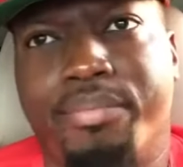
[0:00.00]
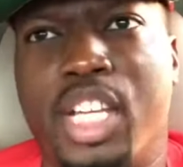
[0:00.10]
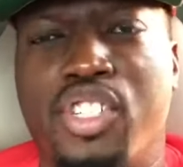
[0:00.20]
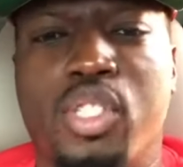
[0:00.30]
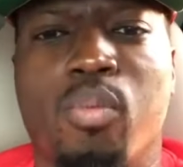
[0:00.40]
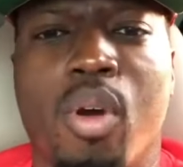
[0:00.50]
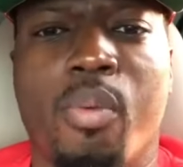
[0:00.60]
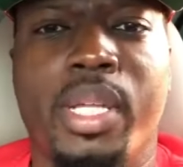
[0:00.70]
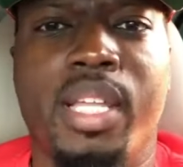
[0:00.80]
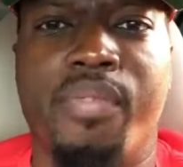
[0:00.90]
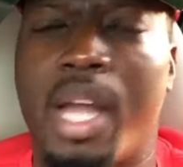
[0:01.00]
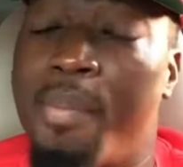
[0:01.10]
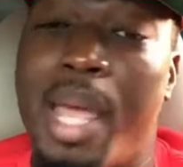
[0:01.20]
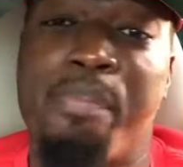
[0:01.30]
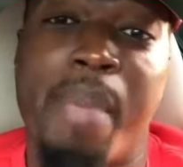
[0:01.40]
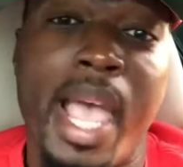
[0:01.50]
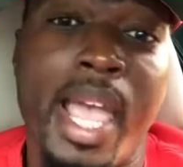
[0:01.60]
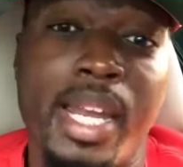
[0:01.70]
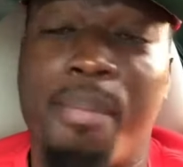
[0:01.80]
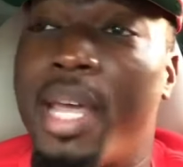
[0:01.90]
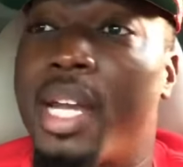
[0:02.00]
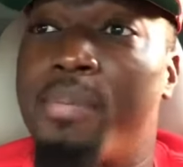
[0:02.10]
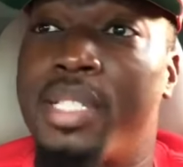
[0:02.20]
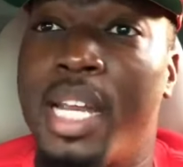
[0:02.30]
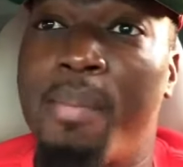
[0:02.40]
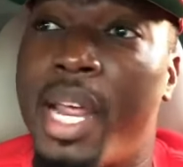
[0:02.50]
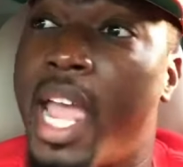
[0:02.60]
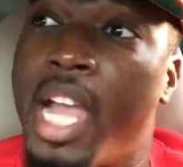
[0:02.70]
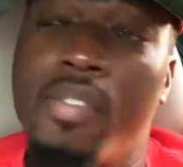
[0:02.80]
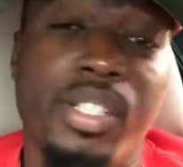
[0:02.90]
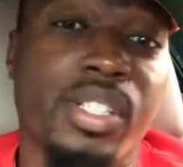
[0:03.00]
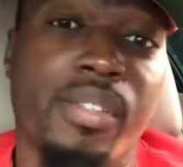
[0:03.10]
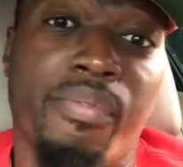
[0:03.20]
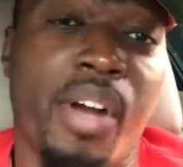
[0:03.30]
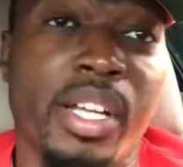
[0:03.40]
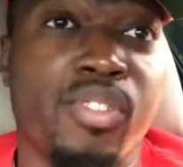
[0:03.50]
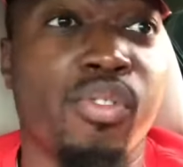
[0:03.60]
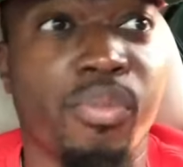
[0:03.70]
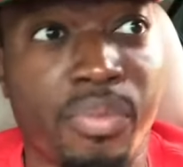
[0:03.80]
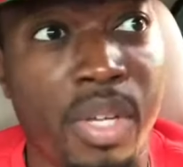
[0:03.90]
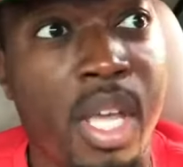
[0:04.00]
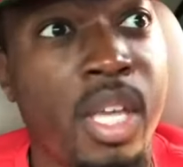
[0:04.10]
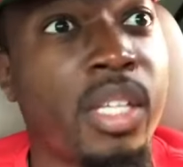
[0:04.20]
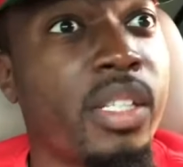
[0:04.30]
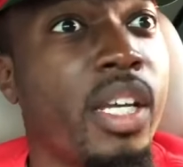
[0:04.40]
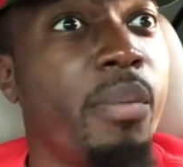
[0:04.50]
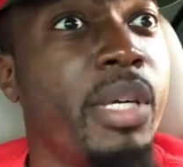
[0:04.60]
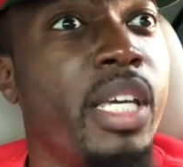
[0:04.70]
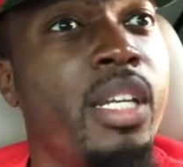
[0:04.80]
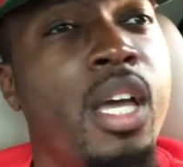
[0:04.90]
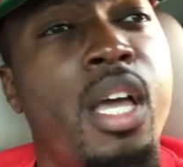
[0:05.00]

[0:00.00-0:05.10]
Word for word: That's just the world we live in. I'm not mad. I'm not upset. I'm not angry. It's just the fucking truth. You know what I mean?